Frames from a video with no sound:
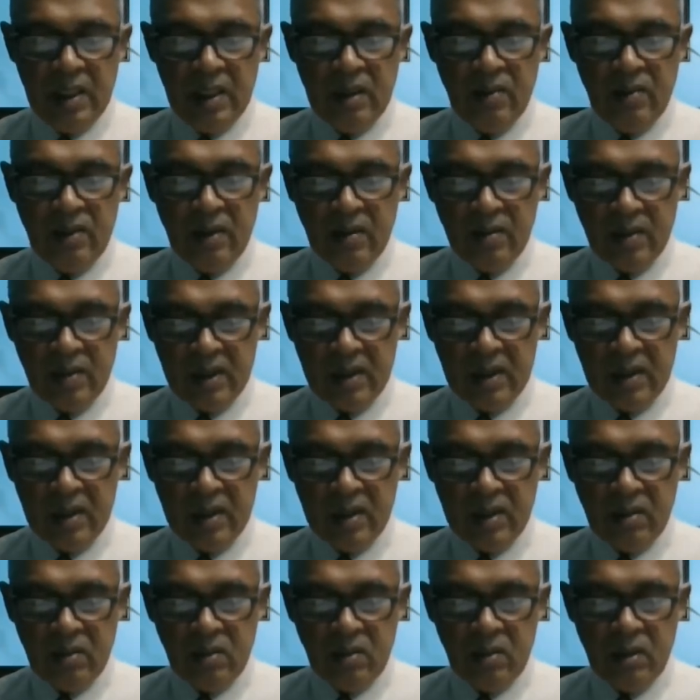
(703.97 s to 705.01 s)
the
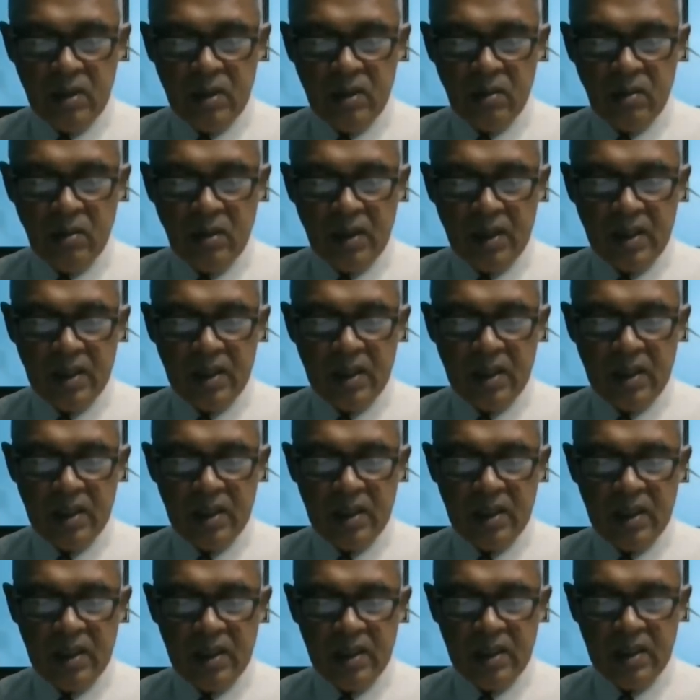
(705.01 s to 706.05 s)
pharmacist who is working
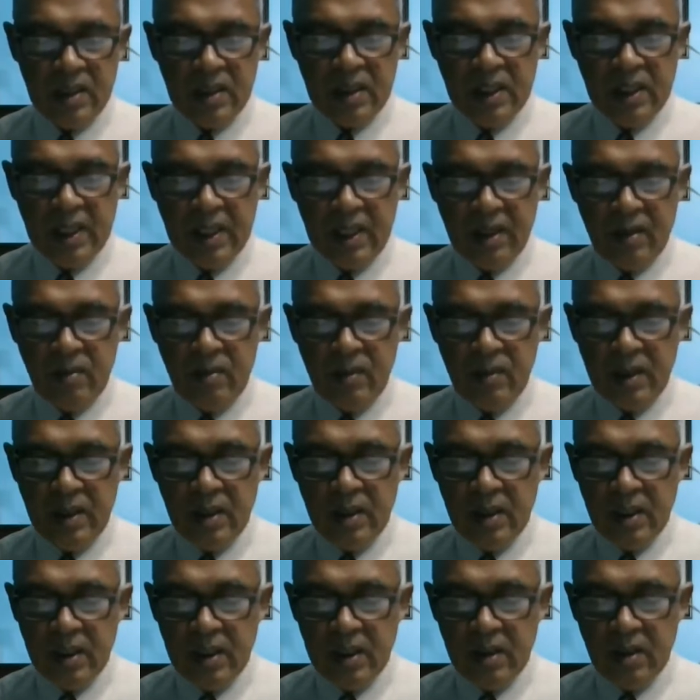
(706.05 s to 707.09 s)
shall be
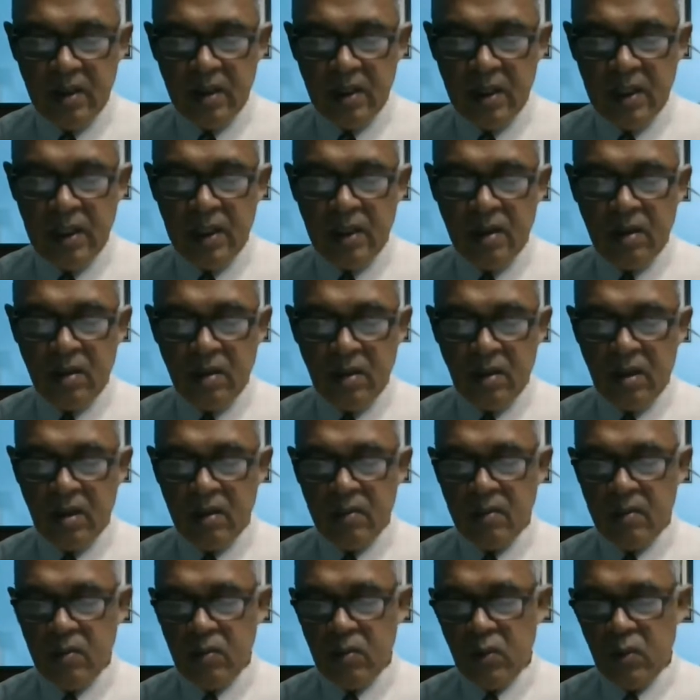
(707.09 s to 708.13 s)
aware
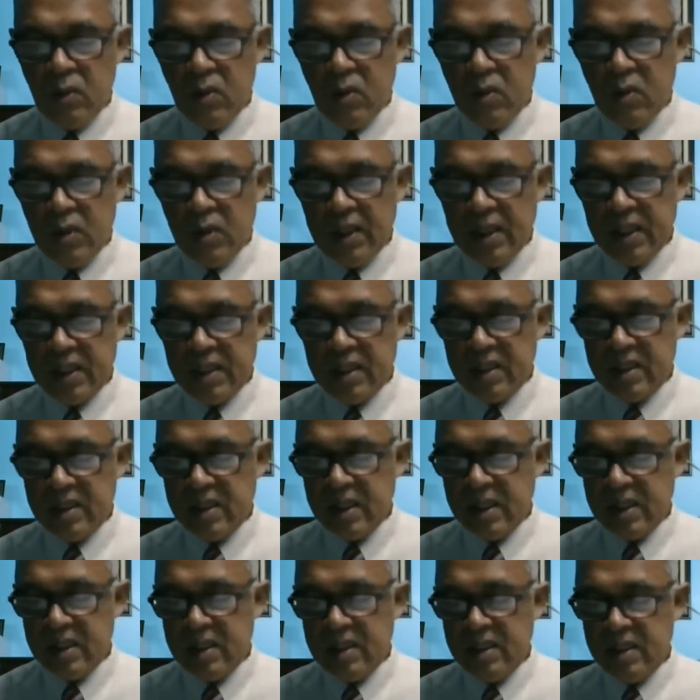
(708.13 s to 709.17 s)
of more
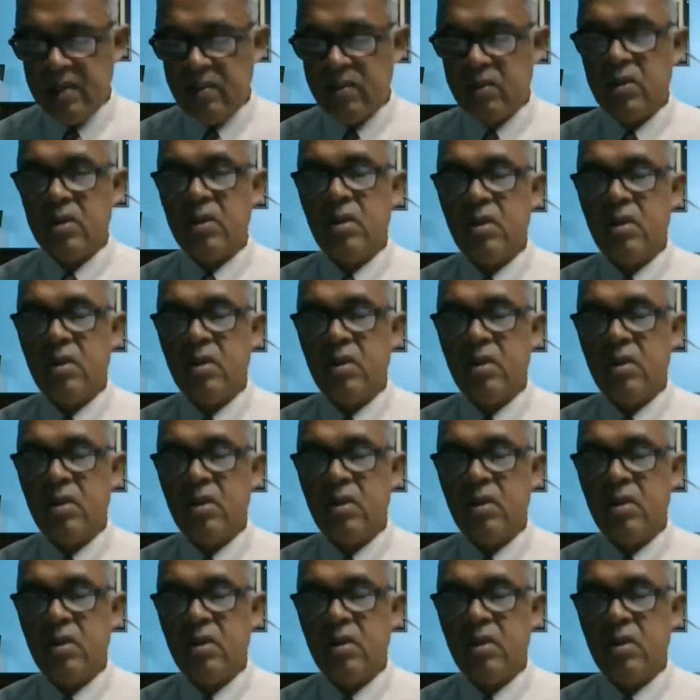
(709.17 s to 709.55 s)
extensive